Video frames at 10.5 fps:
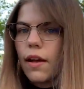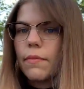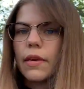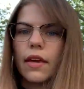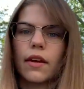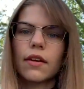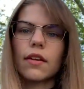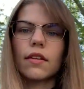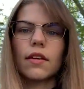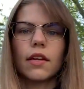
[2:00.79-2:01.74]
I mean,
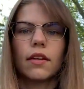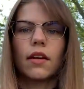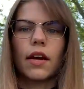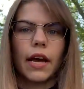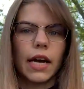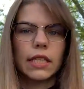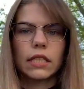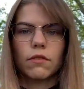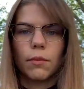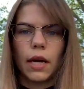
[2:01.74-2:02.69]
in A
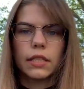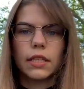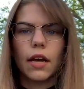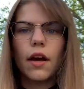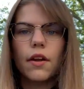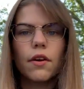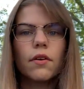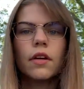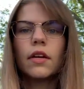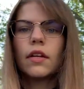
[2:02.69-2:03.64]
Cask of
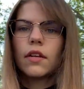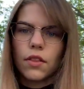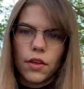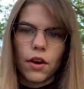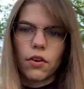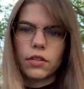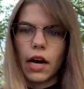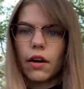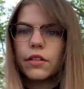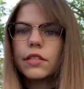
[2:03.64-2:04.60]
Amontillado, they go
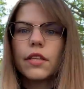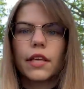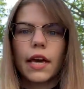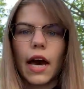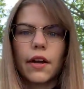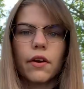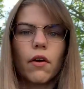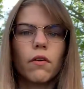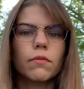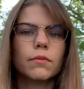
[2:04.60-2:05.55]
down into the
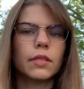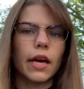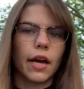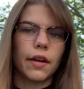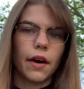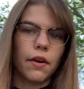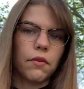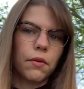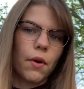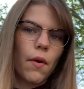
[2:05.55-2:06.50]
catacombs, and I
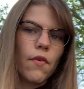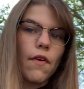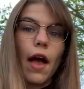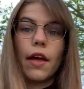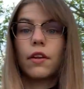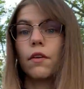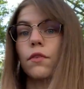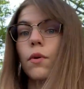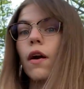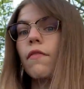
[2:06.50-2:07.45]
don't know if any of
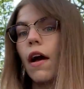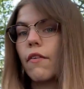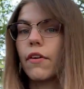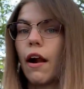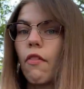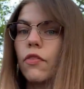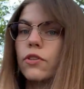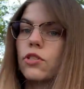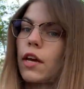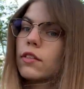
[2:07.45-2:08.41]
you have ever had the
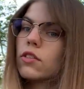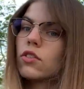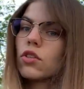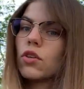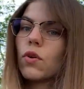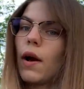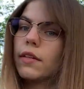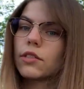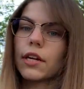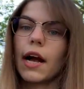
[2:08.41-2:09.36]
chance to
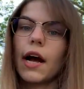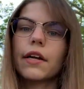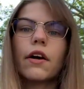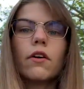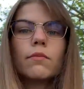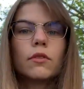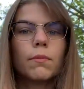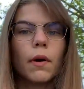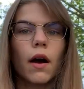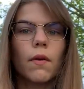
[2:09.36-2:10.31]
enter catacombs,
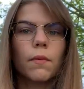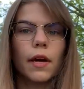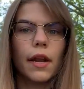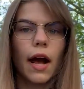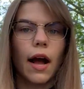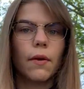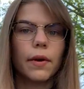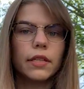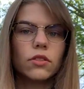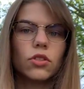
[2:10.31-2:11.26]
but when I
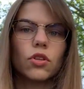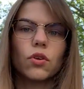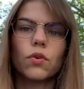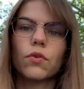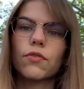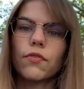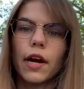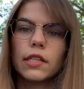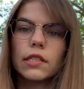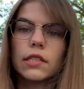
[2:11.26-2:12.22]
went to
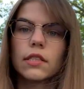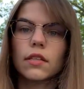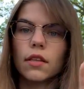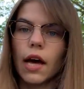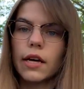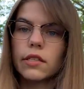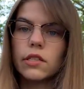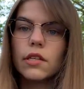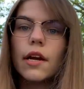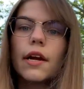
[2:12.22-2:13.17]
France
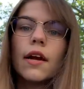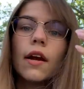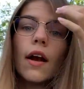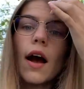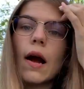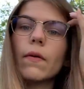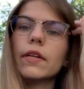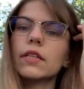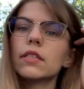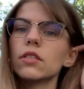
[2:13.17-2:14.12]
last year, I
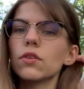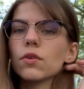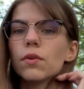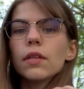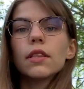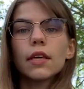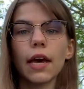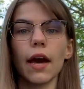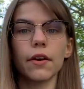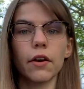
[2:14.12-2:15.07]
went into the
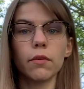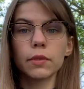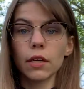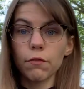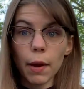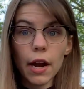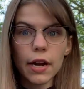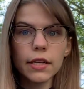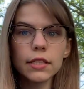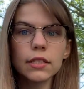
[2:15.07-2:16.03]
catacombs of
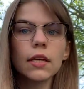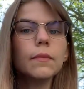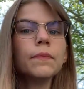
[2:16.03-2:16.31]
Paris.